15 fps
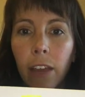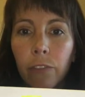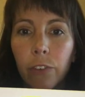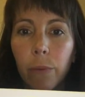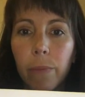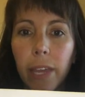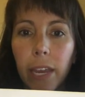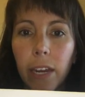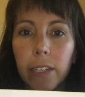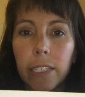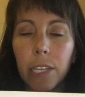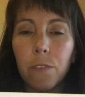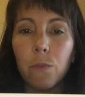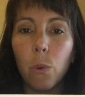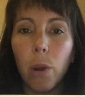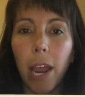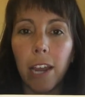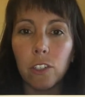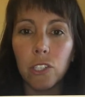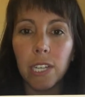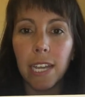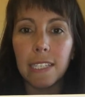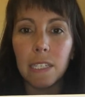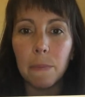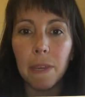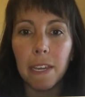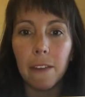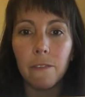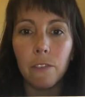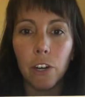From there, T4 actually has to be
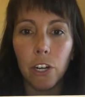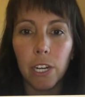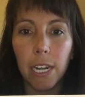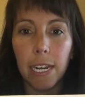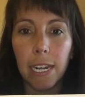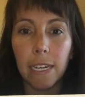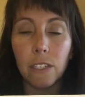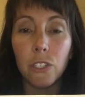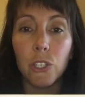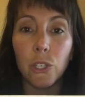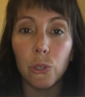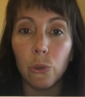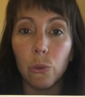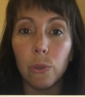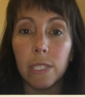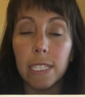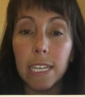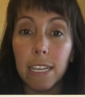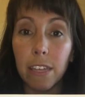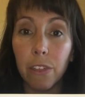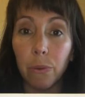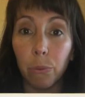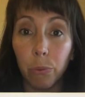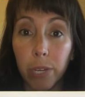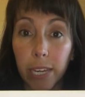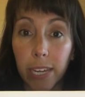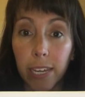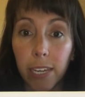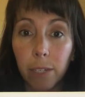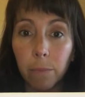converted into
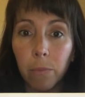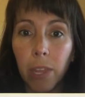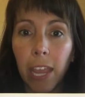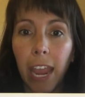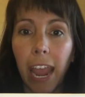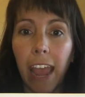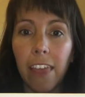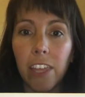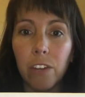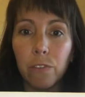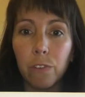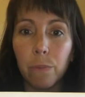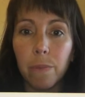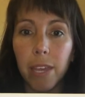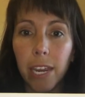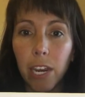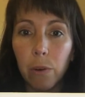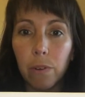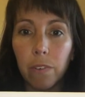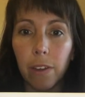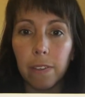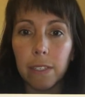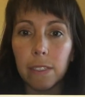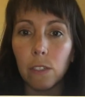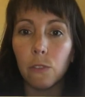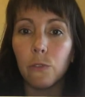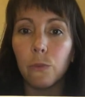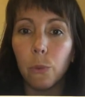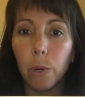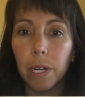T3, and then from there we've got this little
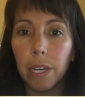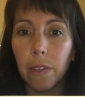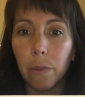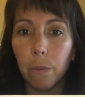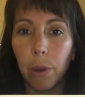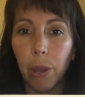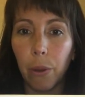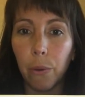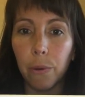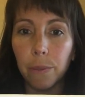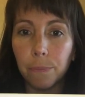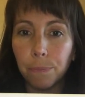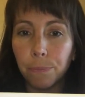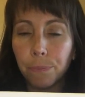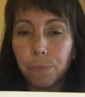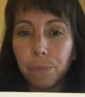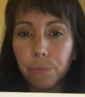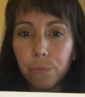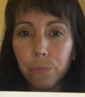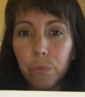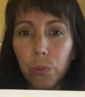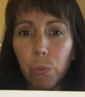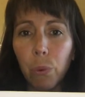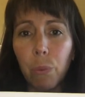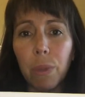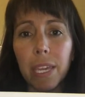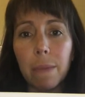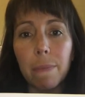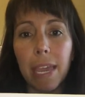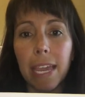fork in the road where we
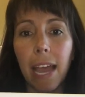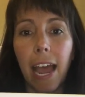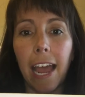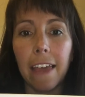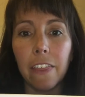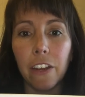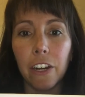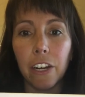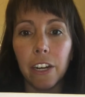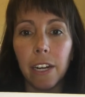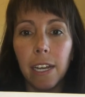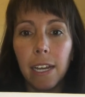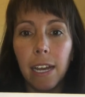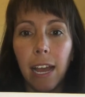can make either